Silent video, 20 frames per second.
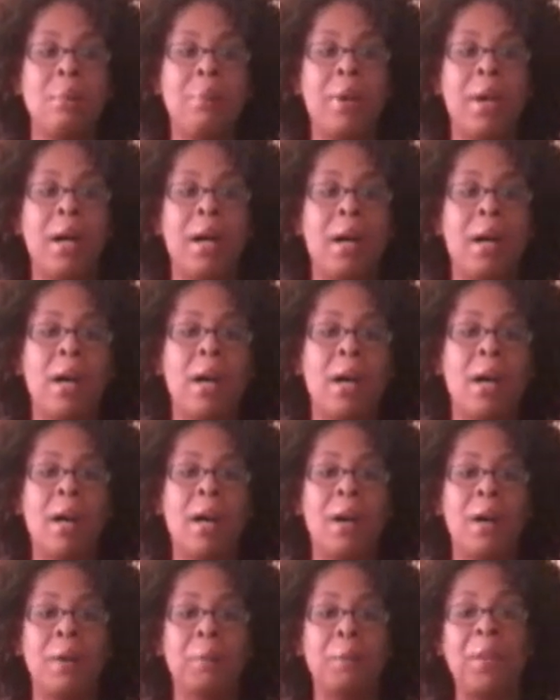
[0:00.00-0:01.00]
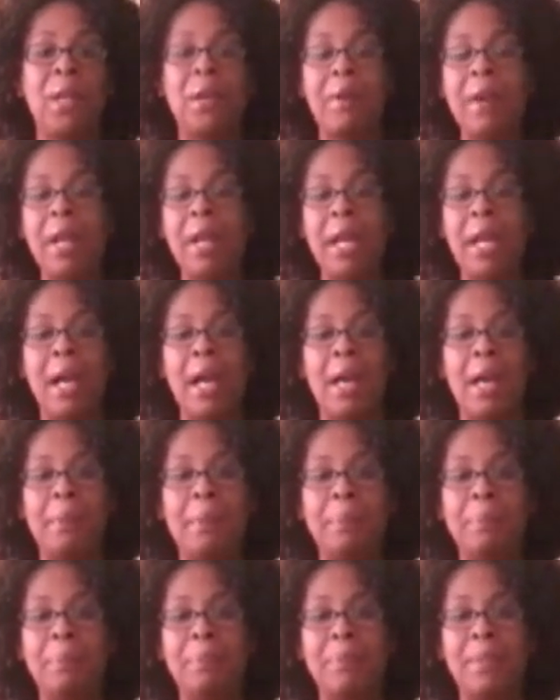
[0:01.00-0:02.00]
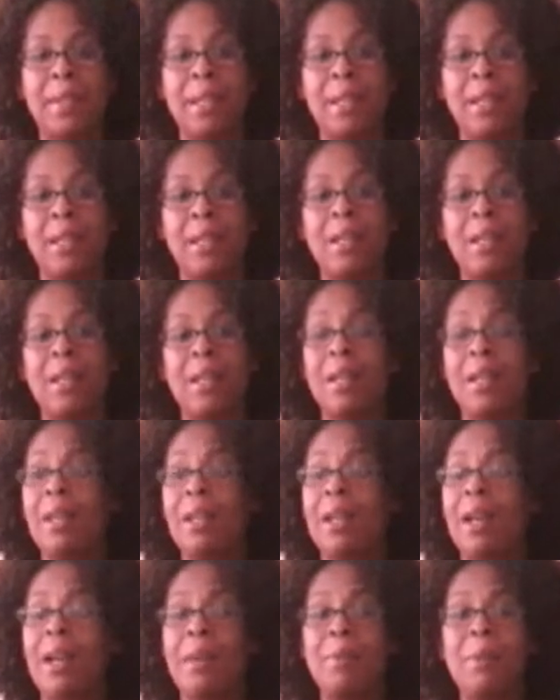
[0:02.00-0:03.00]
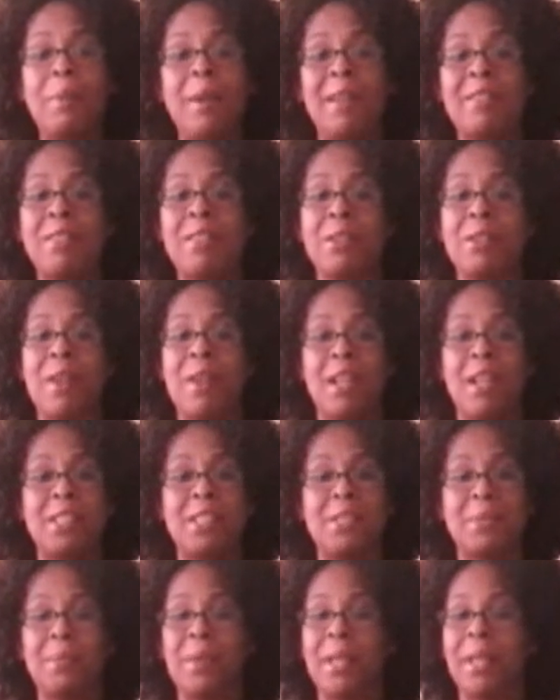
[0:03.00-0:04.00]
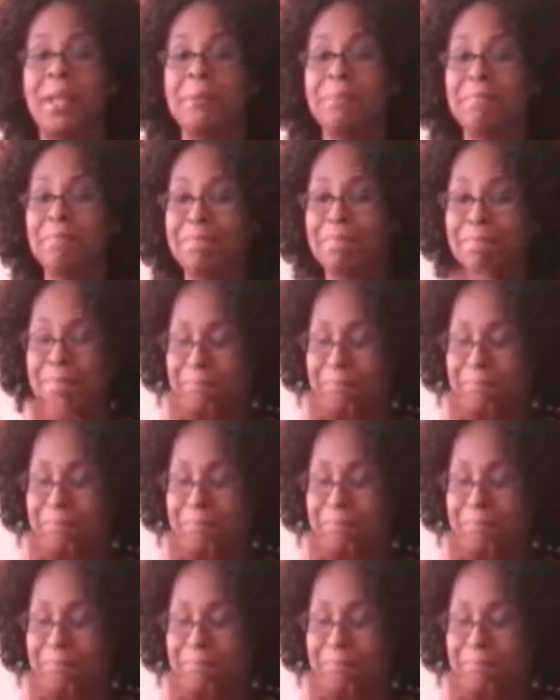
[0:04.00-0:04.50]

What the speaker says: But here I am. I'm about to graduate.